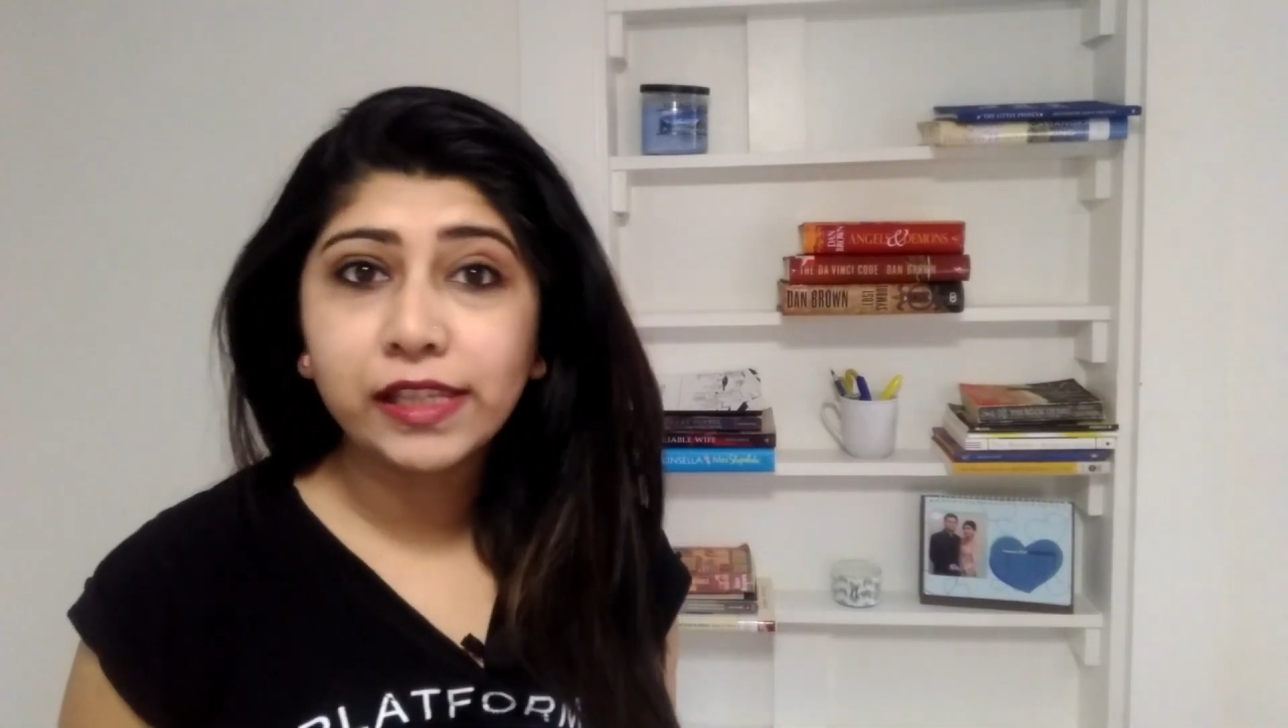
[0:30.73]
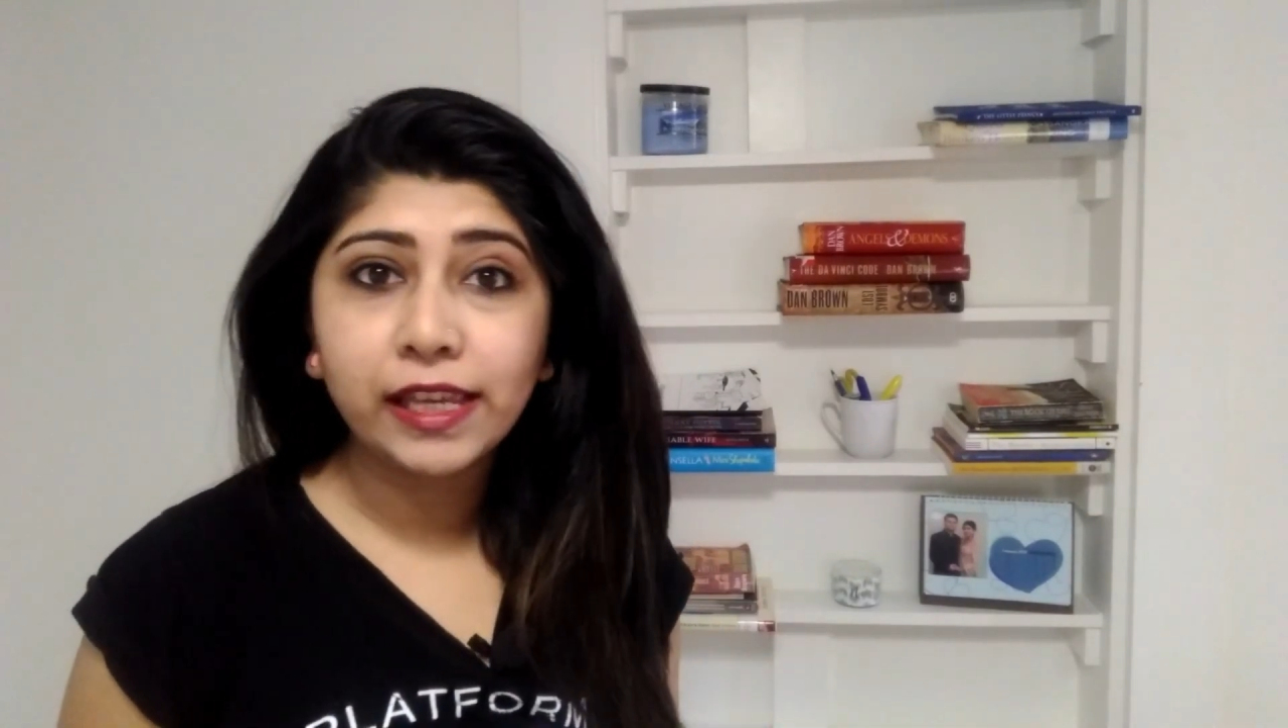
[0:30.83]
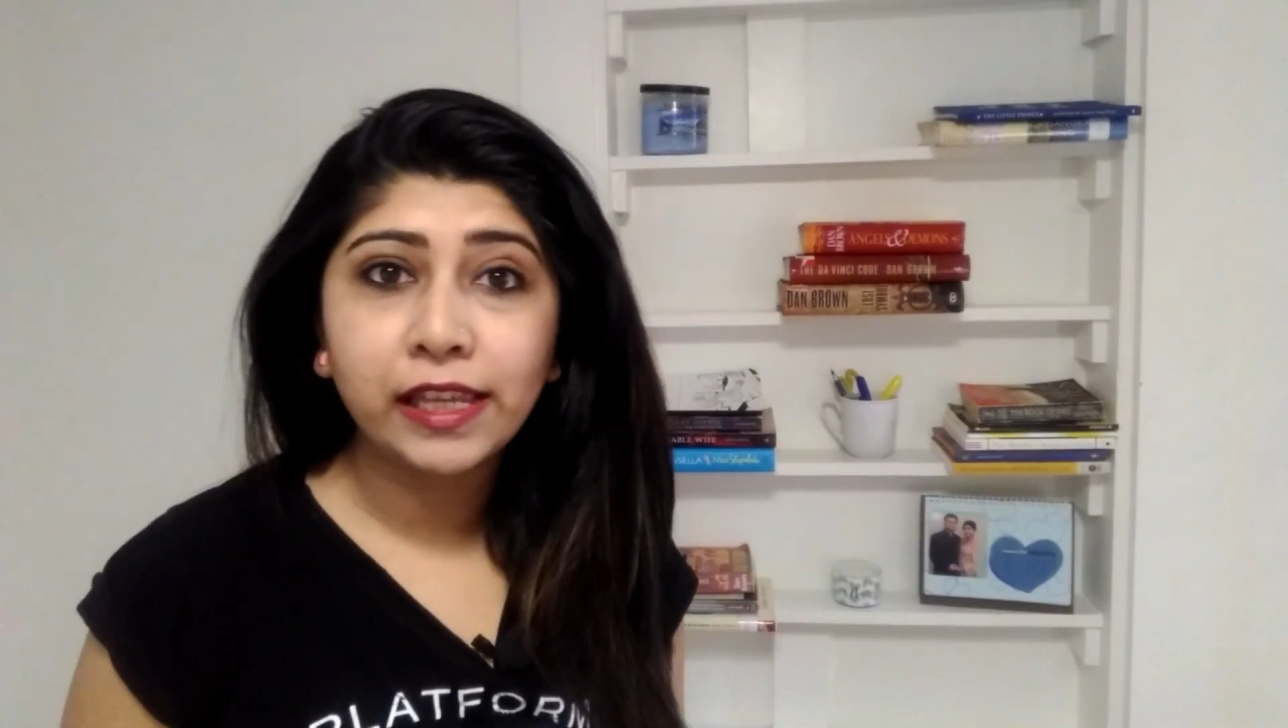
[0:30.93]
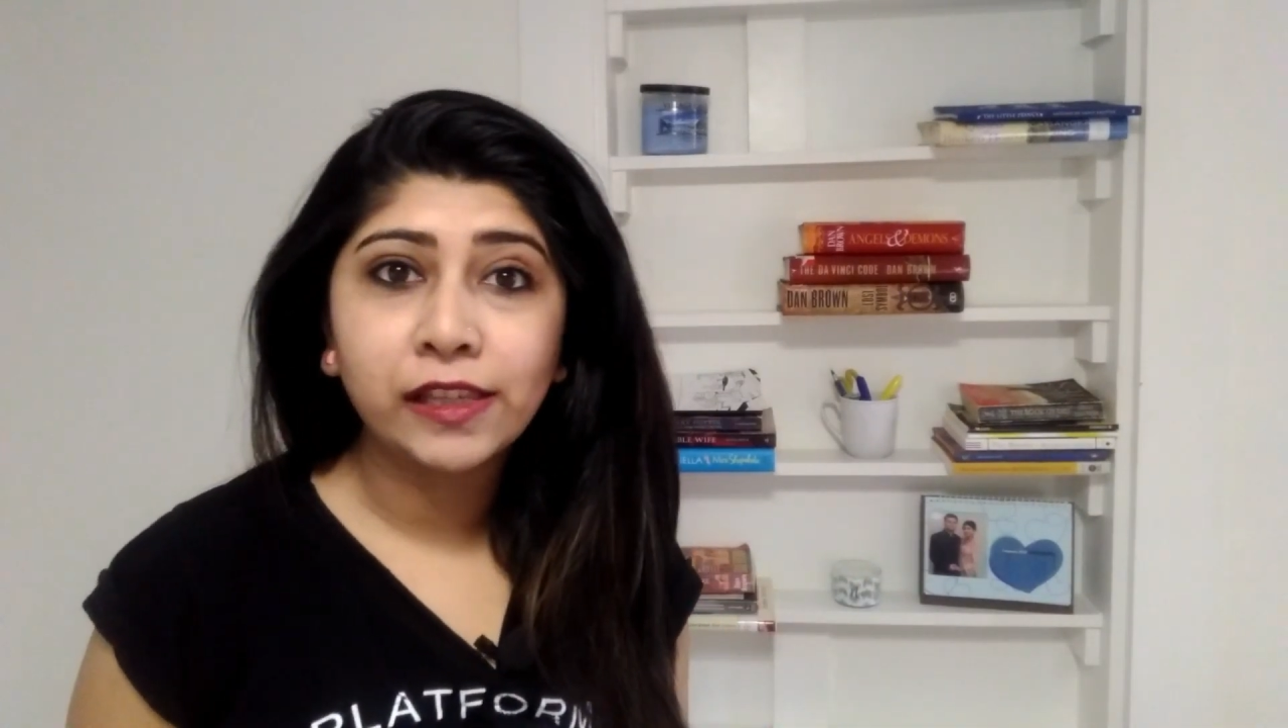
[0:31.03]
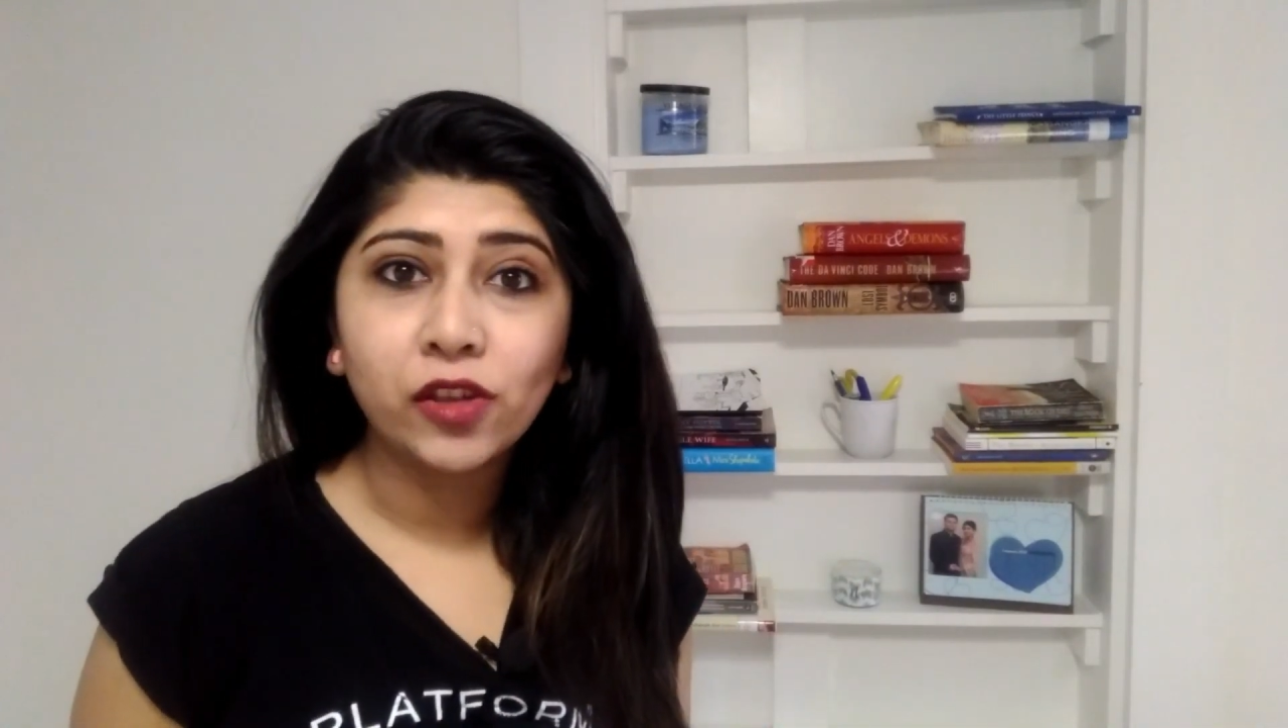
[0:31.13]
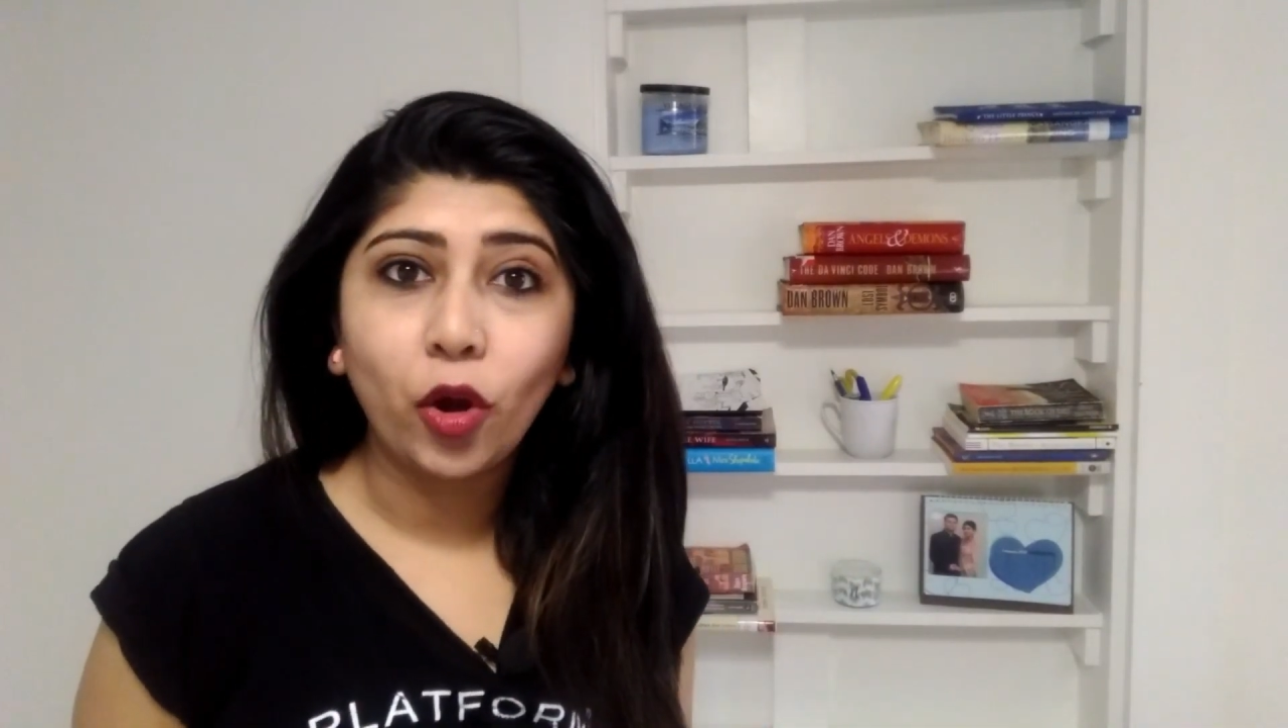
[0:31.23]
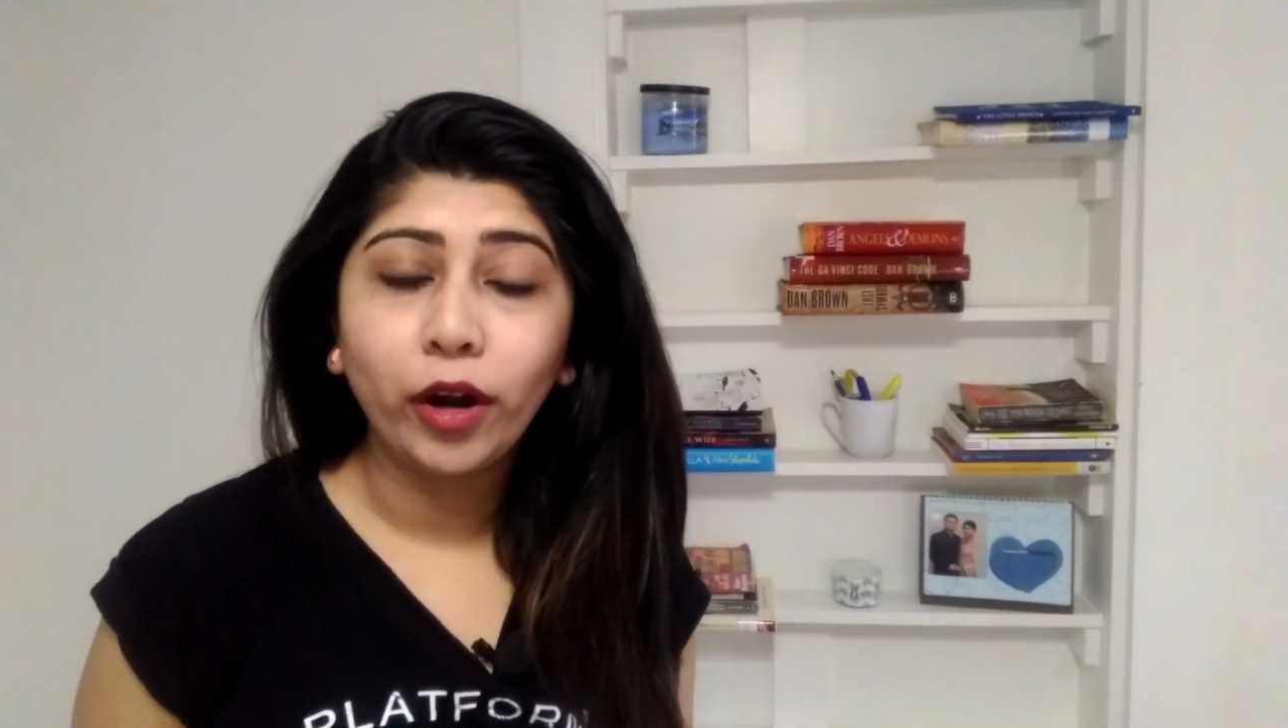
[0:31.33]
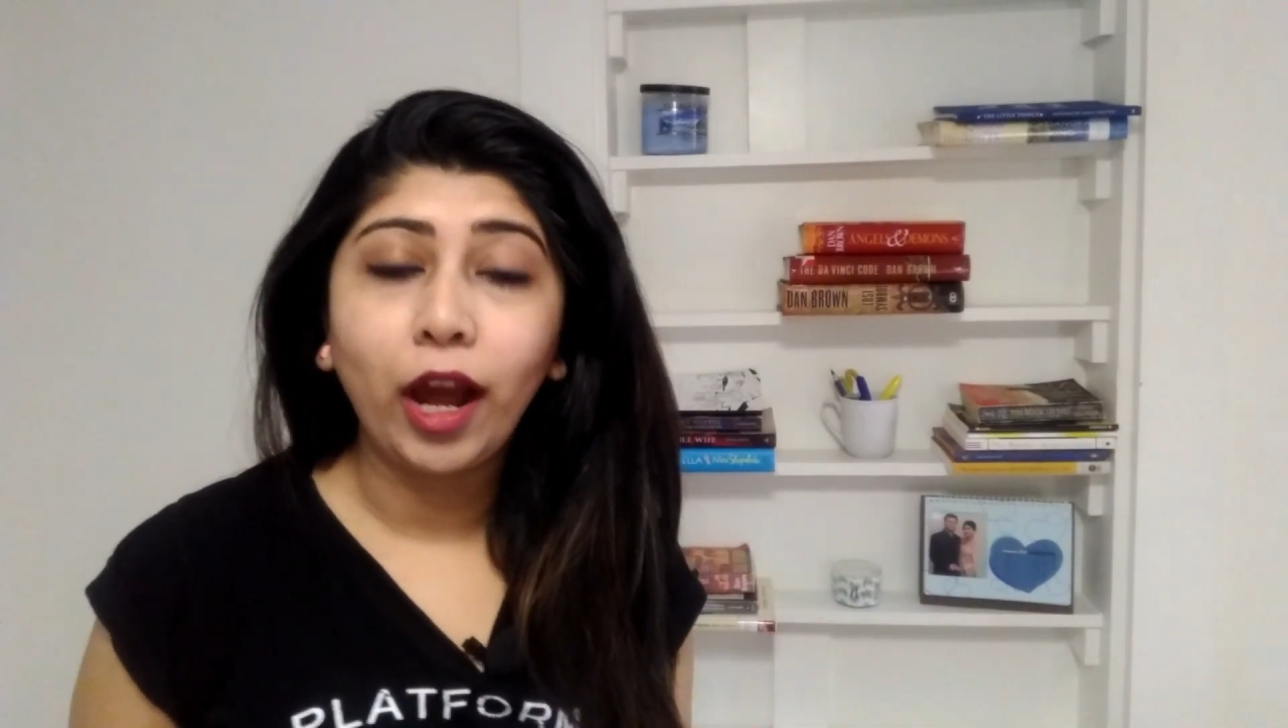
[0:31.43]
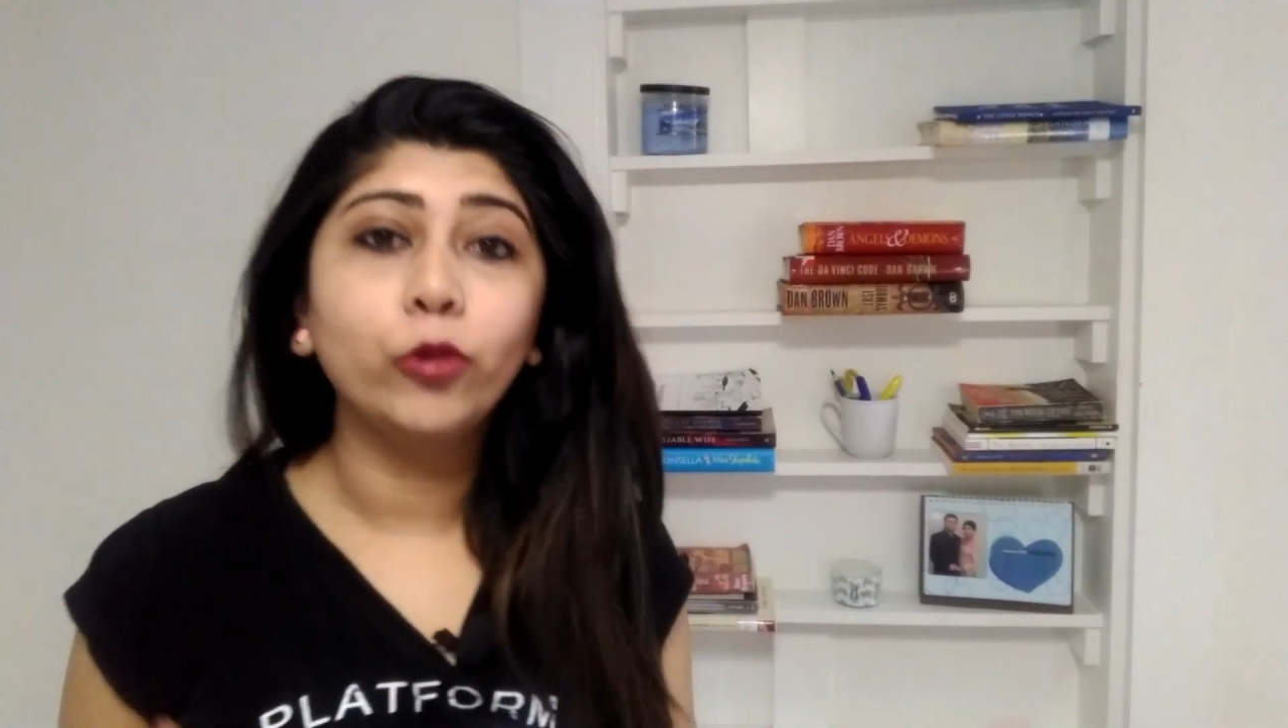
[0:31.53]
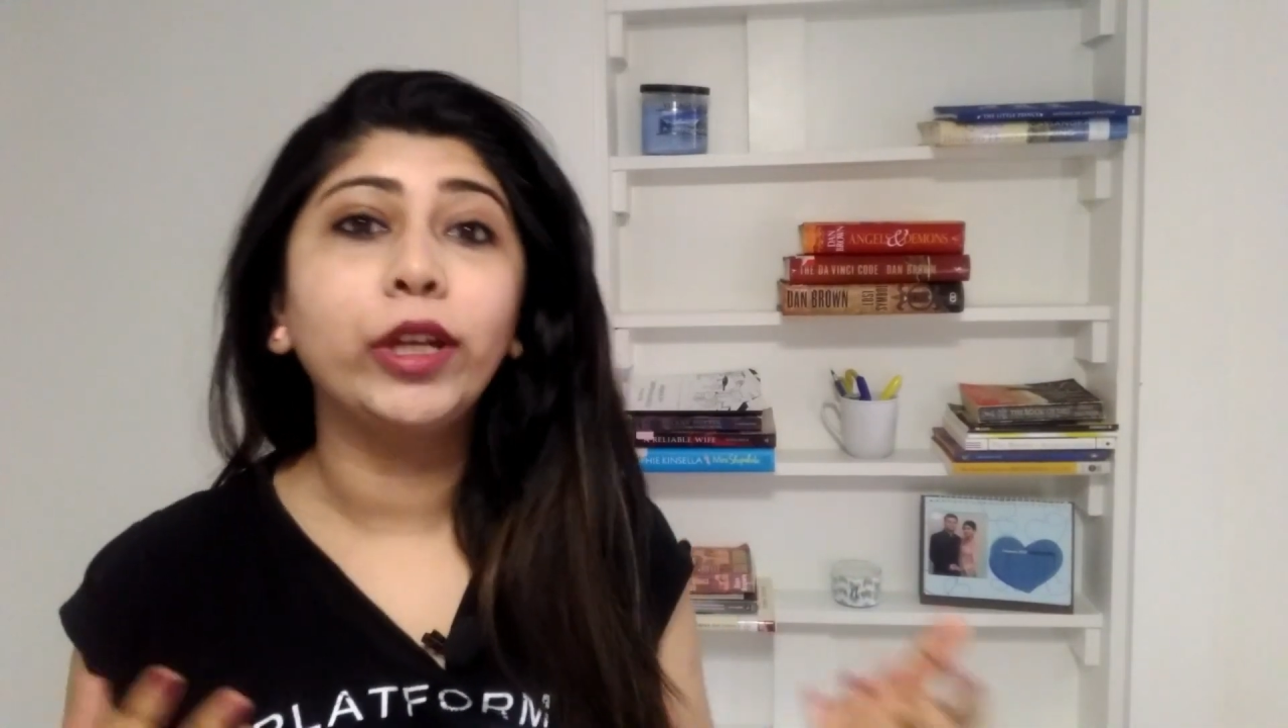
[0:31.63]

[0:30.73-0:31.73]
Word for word: sense or how